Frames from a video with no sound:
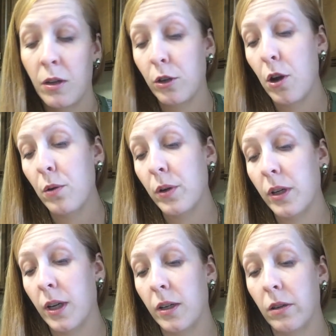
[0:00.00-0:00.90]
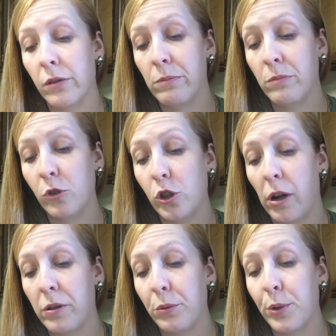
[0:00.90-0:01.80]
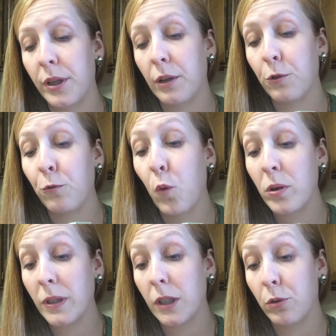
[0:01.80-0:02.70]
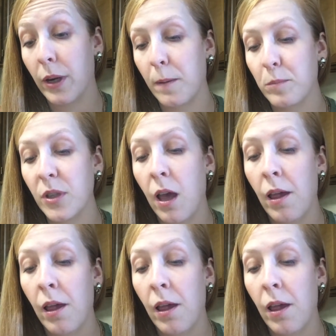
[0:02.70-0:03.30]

coconut chocolate one has 14 grams